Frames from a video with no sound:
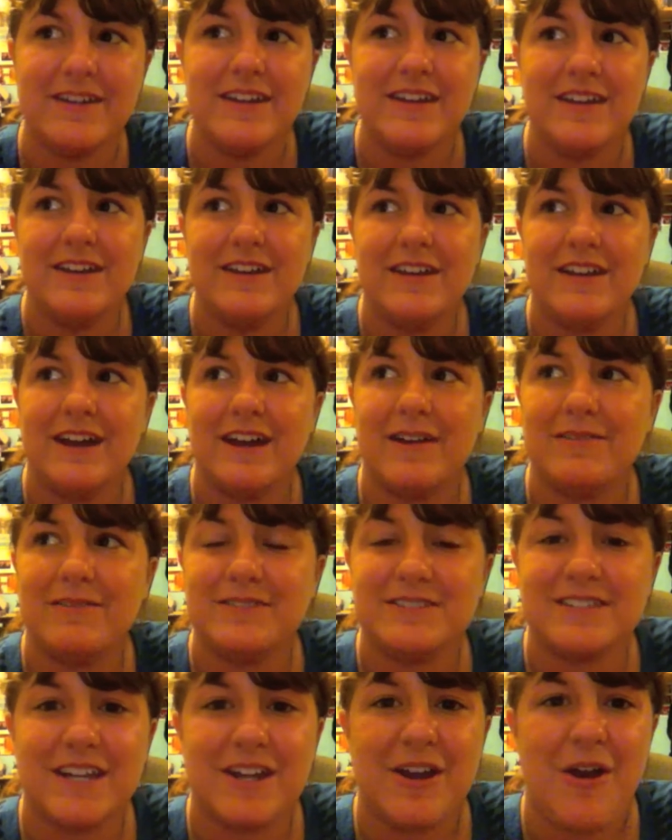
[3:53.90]
I was like,
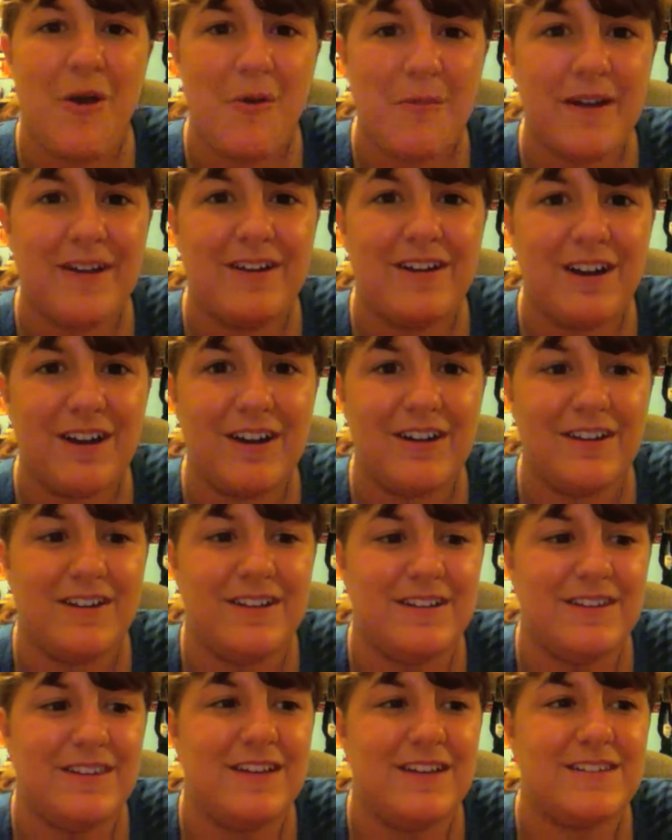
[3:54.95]
oh my god,
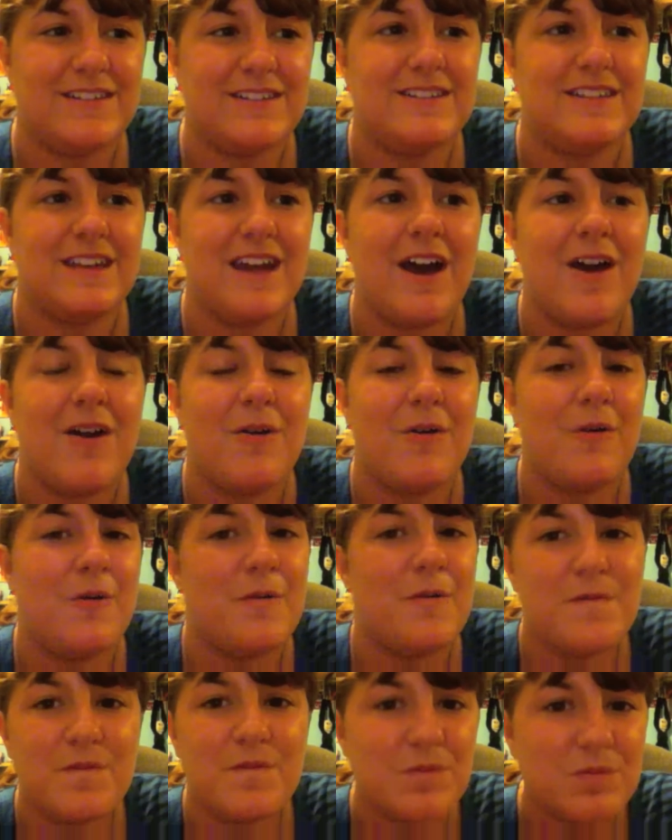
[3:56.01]
that's how
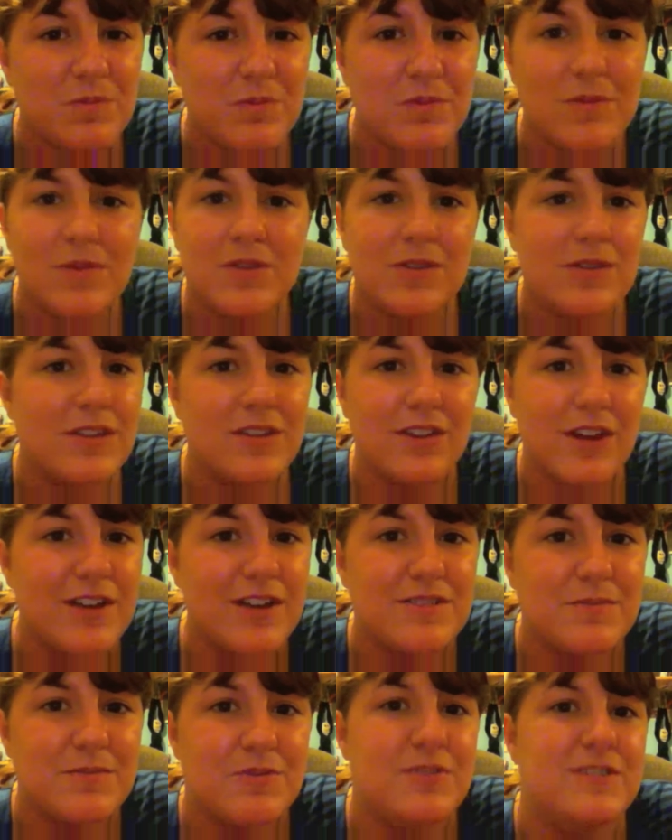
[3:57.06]
the Lost
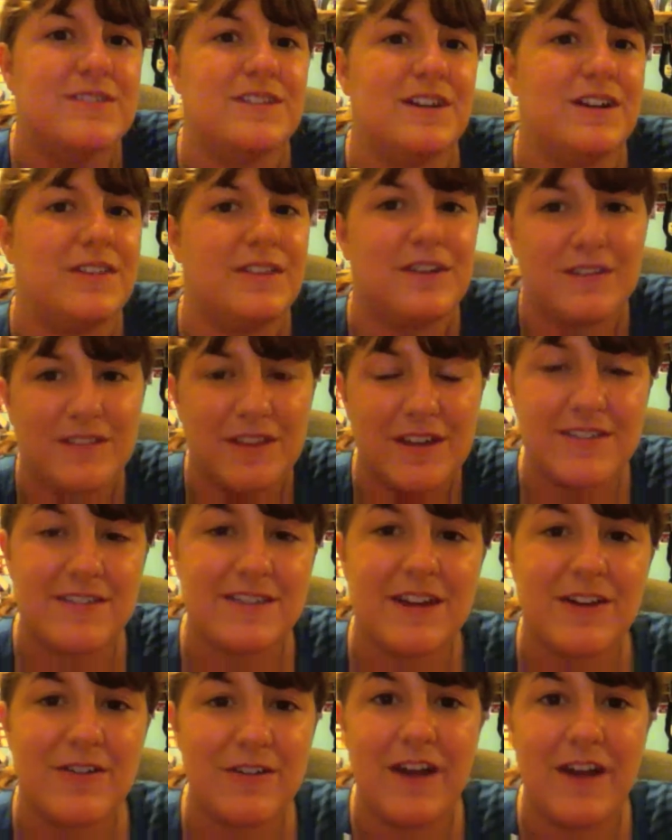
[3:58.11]
Boys got there. That's how
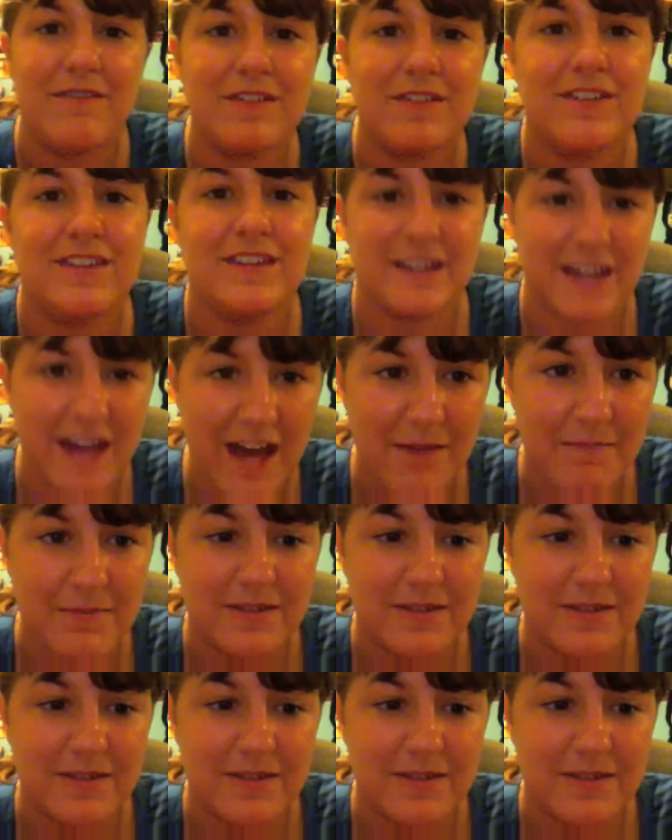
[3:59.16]
everything happened.